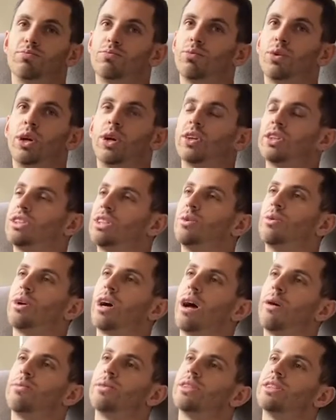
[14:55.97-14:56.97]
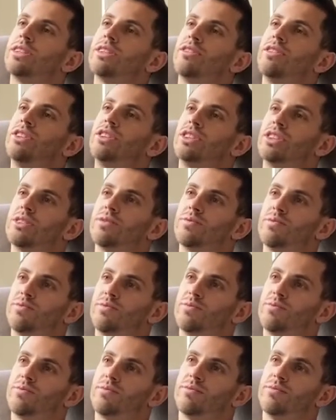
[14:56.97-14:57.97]
we got to see what happens in the future.
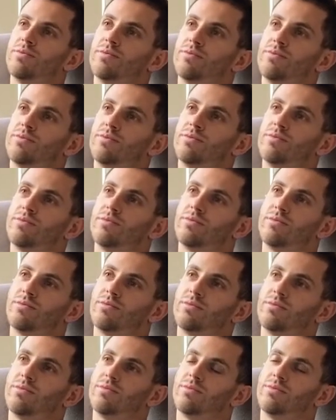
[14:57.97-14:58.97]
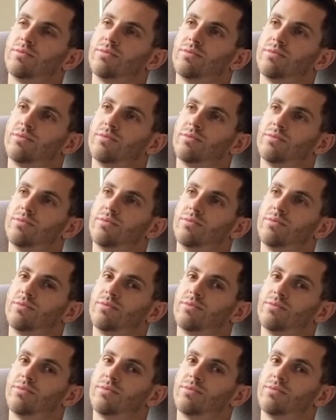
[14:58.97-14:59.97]
Okay. So we've got the, it's quite a lot of